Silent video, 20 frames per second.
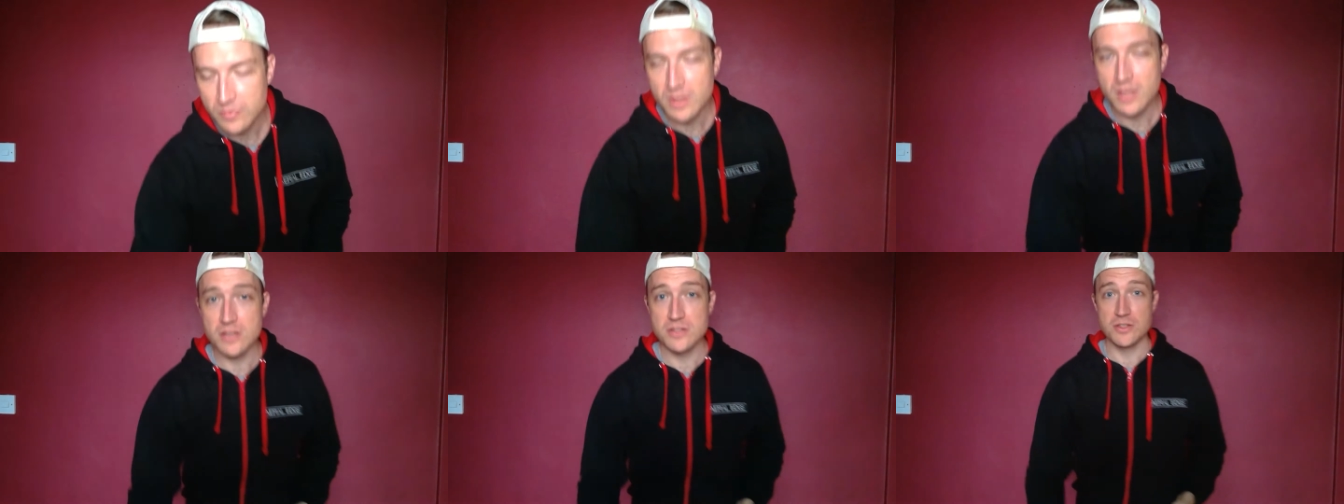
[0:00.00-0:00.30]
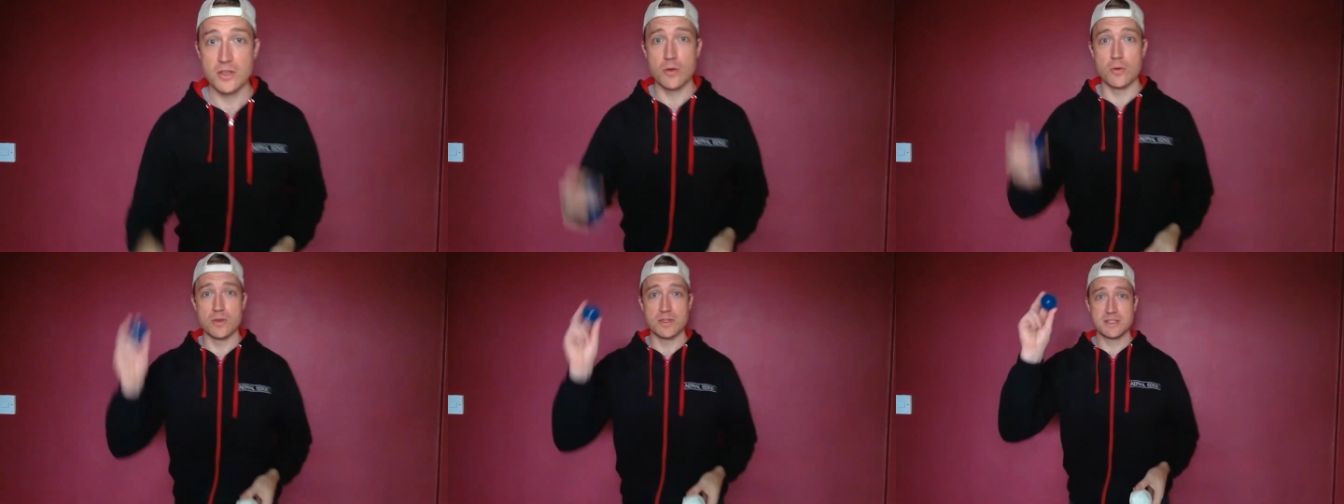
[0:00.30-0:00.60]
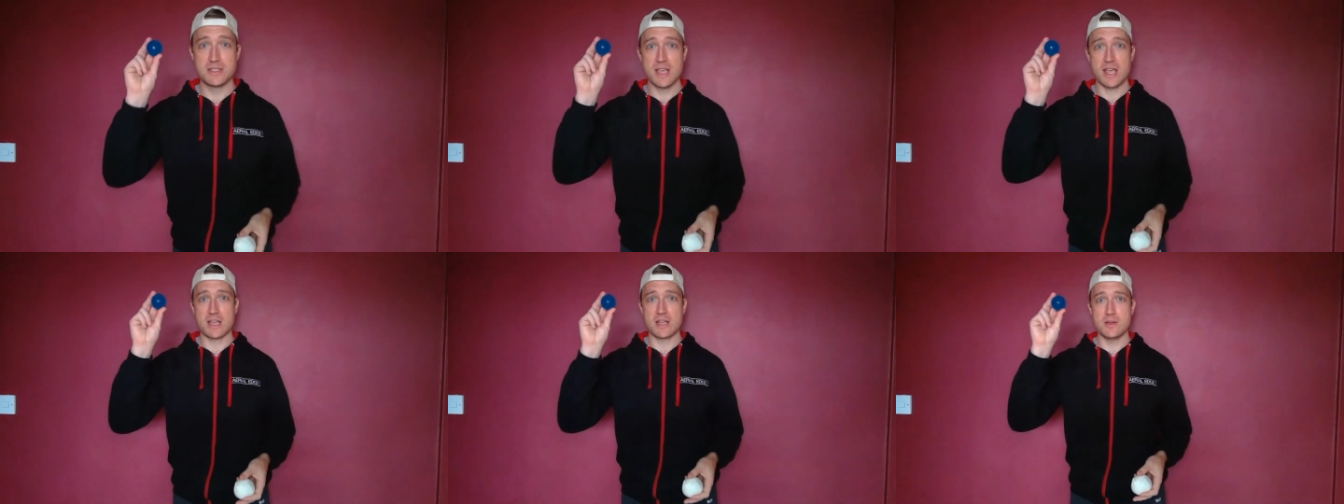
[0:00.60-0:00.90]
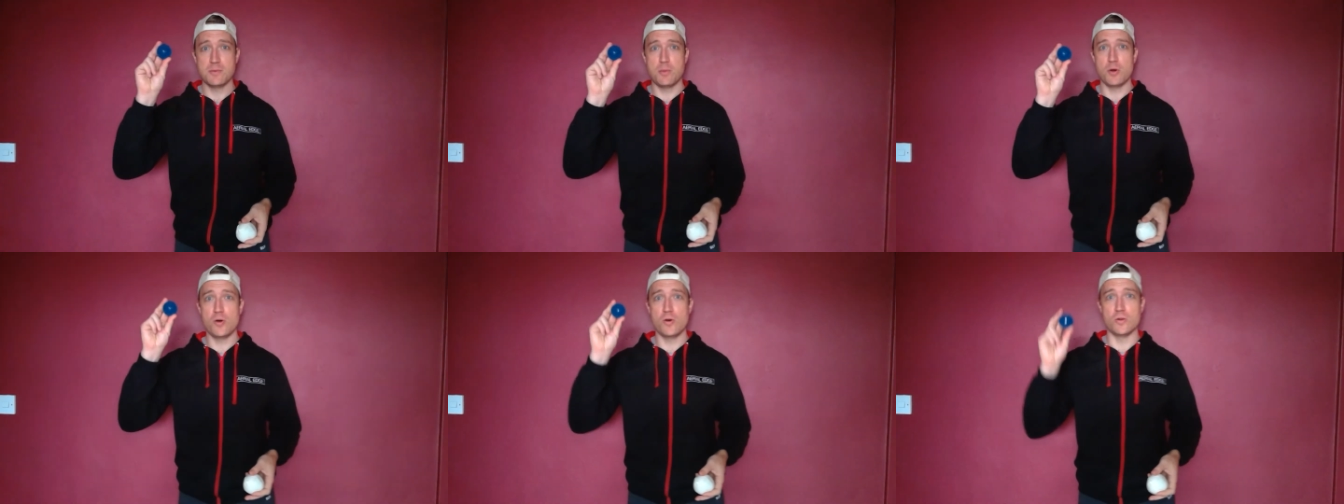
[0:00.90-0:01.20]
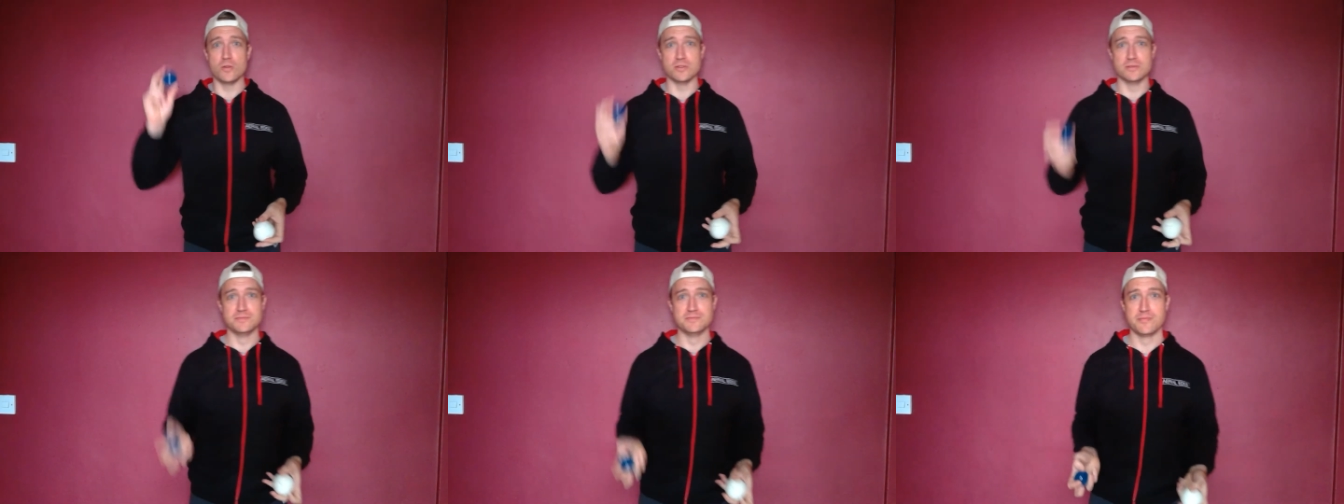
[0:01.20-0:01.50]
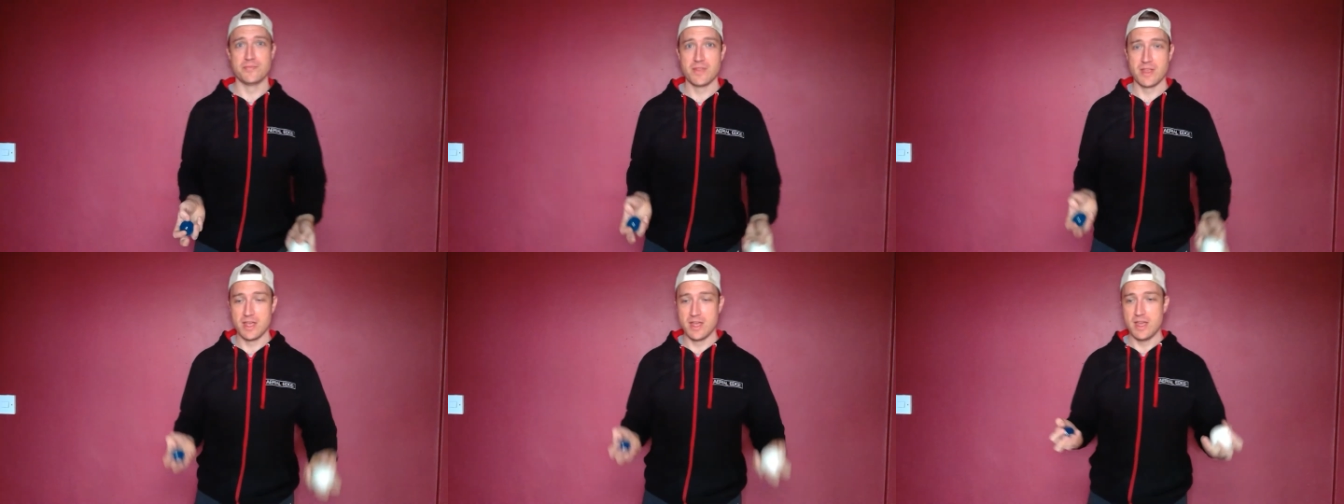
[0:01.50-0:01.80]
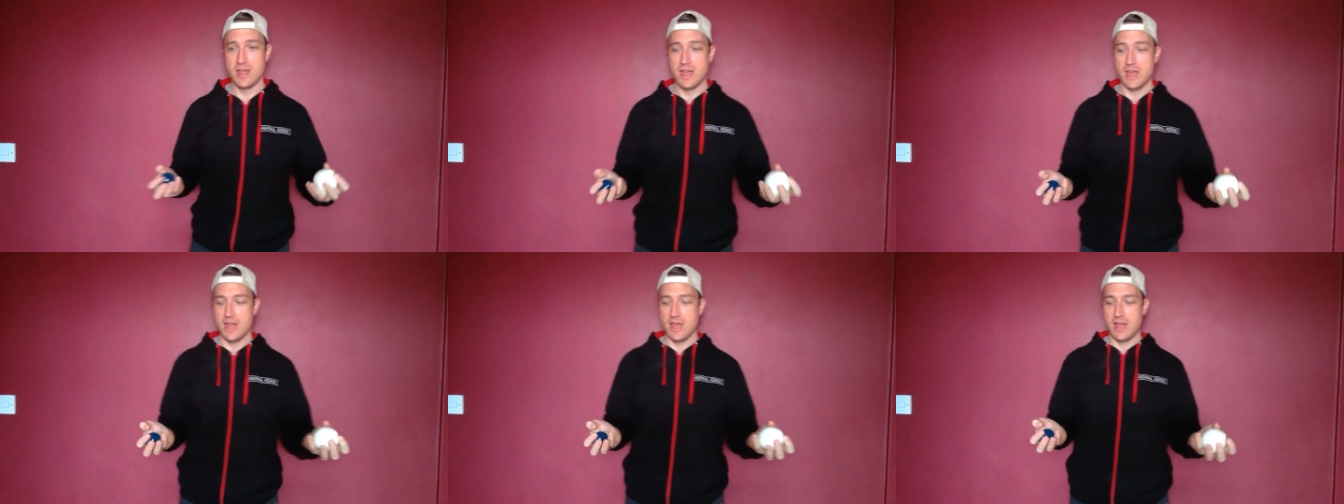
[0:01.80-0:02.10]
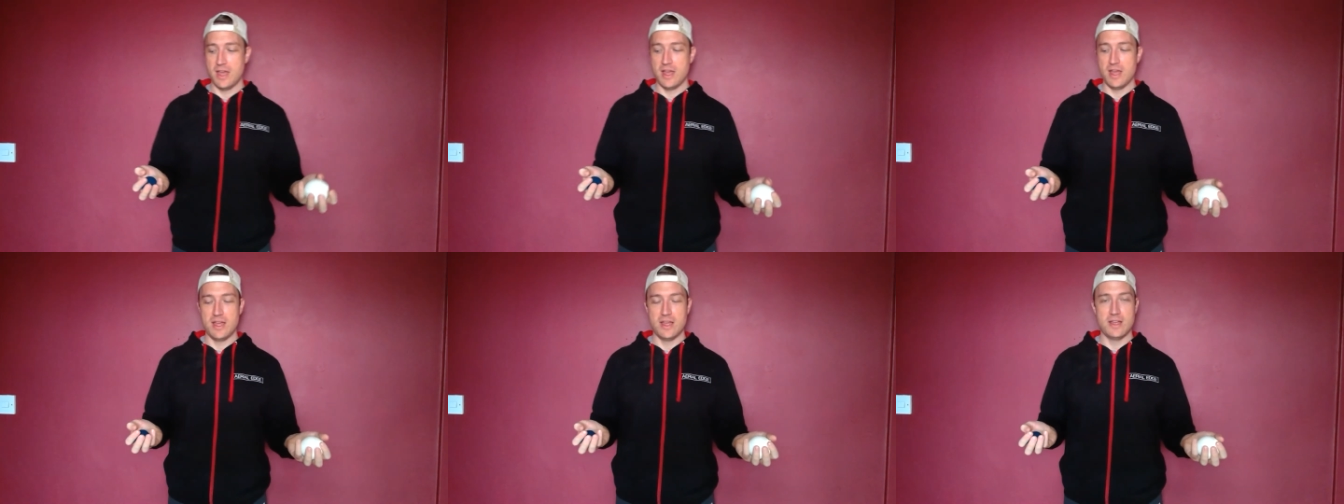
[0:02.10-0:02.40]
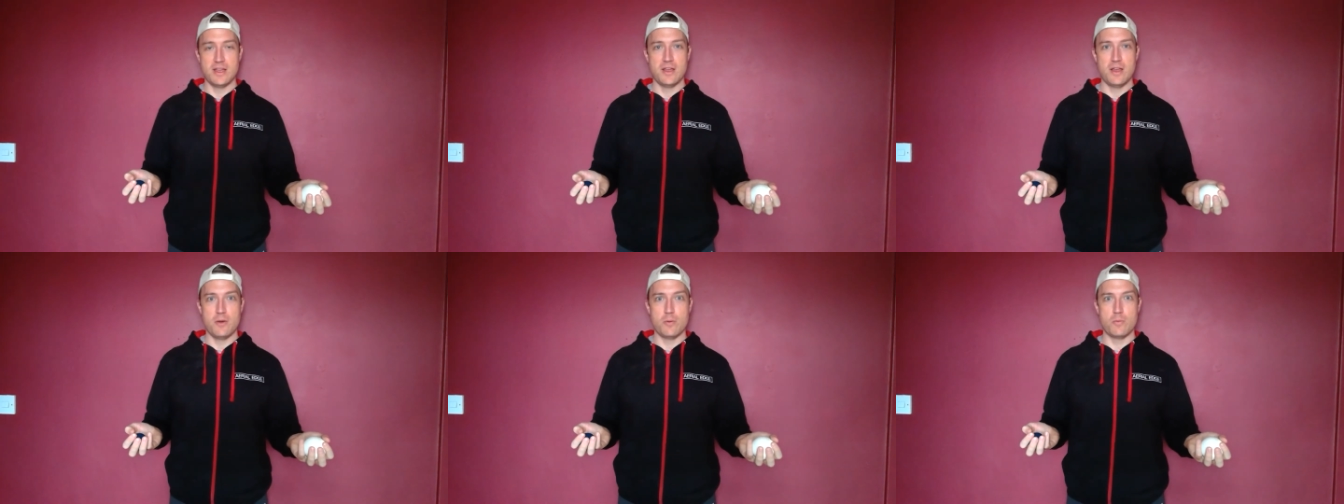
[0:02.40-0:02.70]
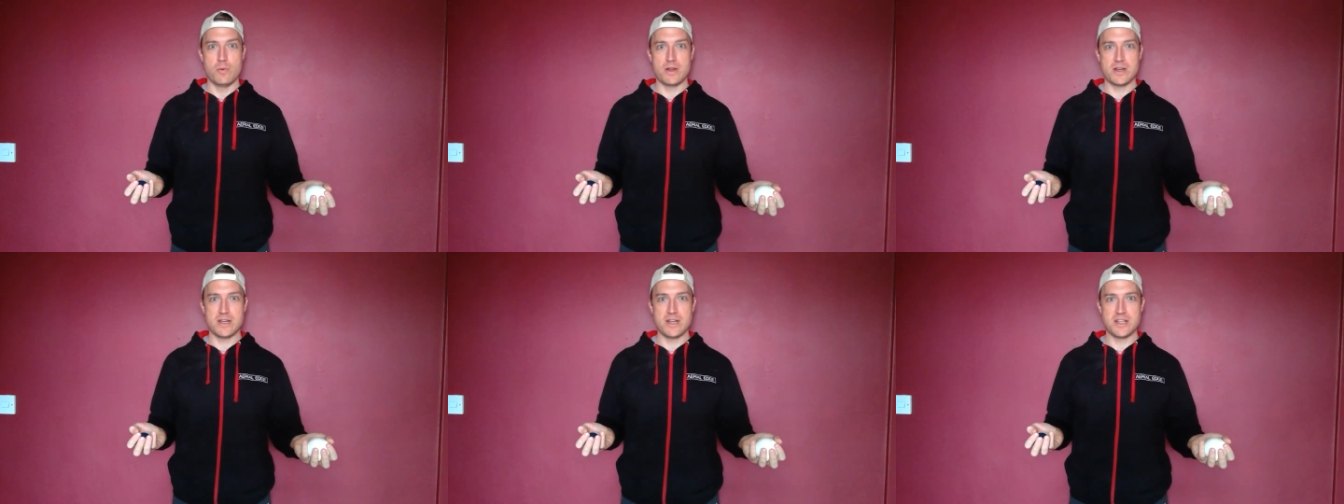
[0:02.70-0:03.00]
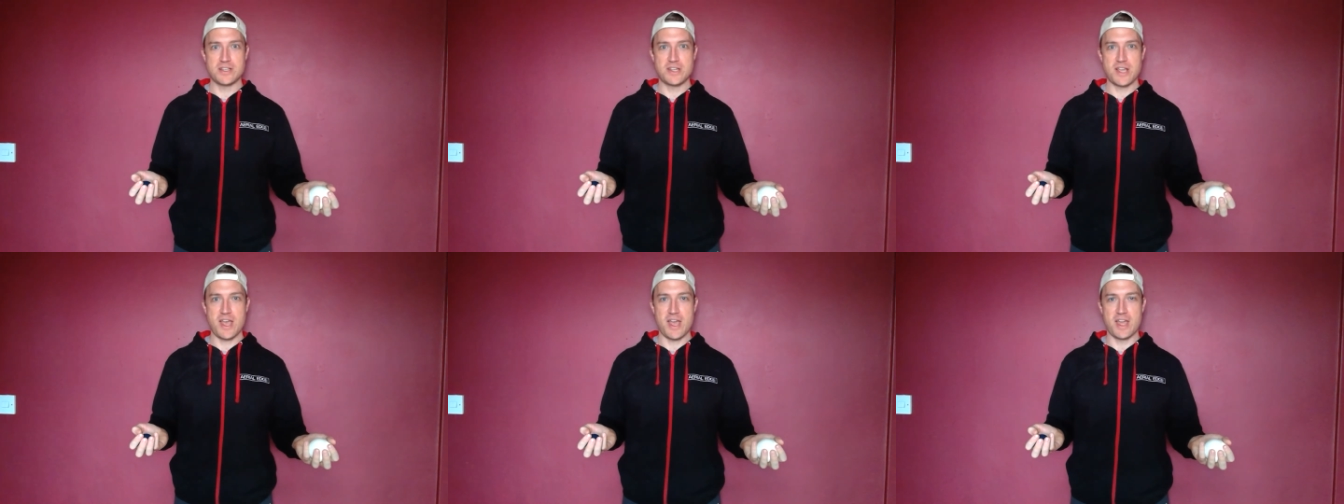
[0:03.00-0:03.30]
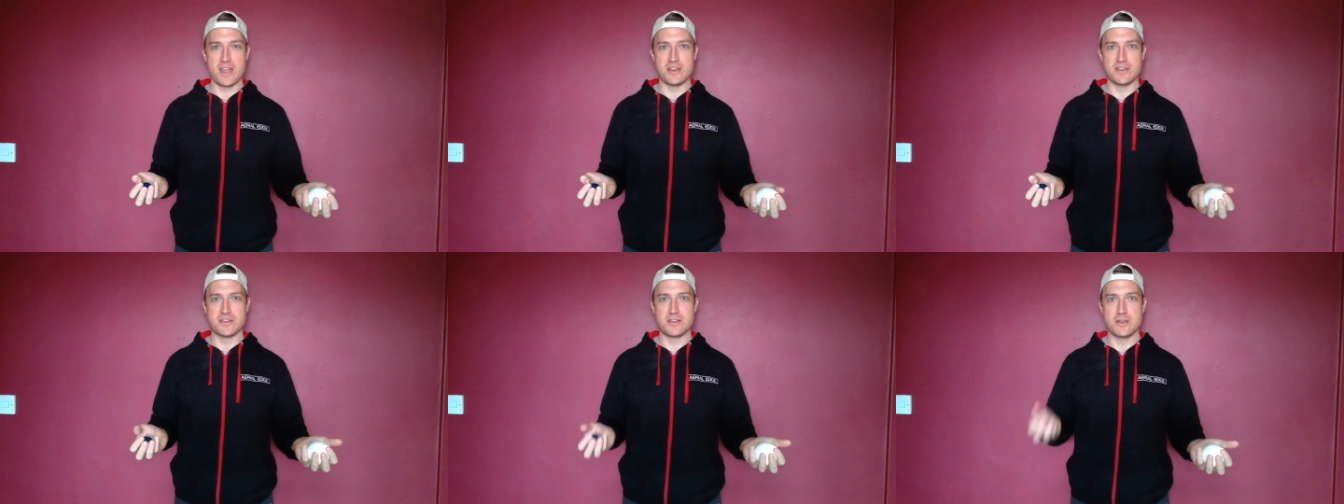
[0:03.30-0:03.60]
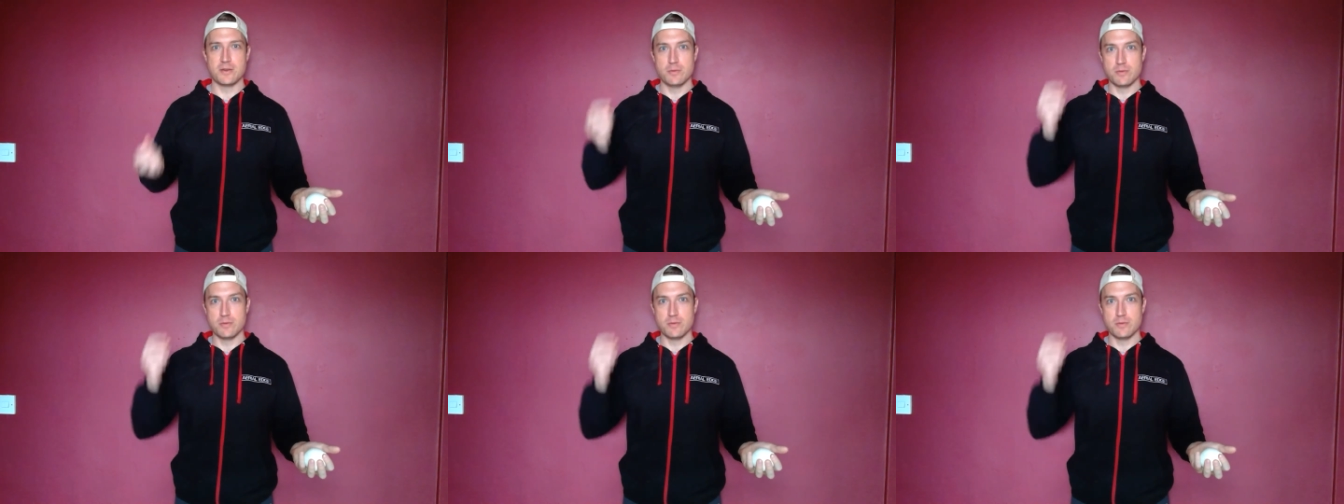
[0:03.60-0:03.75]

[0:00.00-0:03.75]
So second ball, one in each hand.